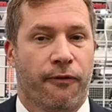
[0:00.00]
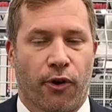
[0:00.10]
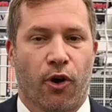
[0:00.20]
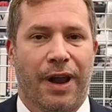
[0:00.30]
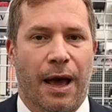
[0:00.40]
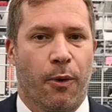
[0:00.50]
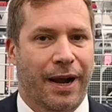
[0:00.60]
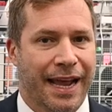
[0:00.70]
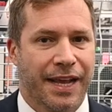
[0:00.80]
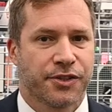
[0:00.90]
for all our
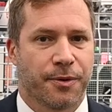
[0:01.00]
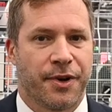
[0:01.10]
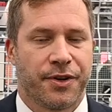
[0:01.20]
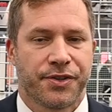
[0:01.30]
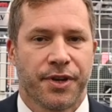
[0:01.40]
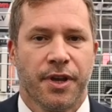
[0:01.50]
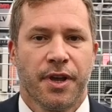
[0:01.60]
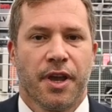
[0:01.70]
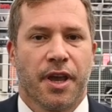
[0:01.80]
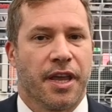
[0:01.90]
customers
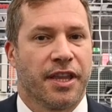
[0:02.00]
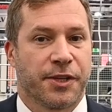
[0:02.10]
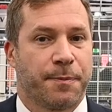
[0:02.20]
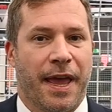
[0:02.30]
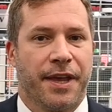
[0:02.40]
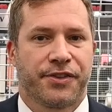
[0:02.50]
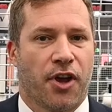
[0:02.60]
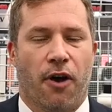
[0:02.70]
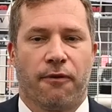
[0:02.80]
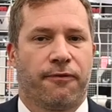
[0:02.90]
in the space
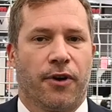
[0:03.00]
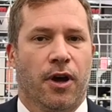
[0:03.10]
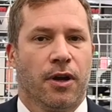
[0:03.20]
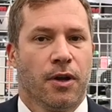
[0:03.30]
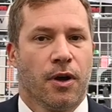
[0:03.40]
of uh,